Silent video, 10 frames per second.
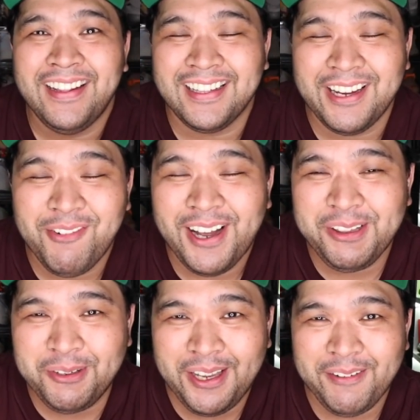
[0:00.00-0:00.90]
that I
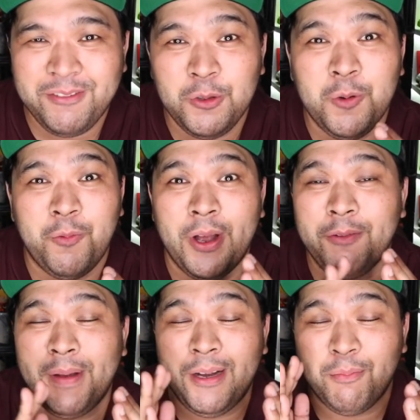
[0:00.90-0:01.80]
want to give to one
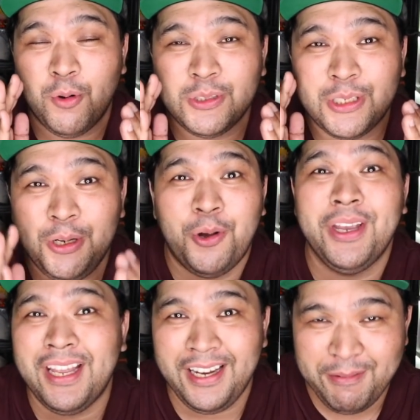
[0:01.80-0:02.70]
of my most loyal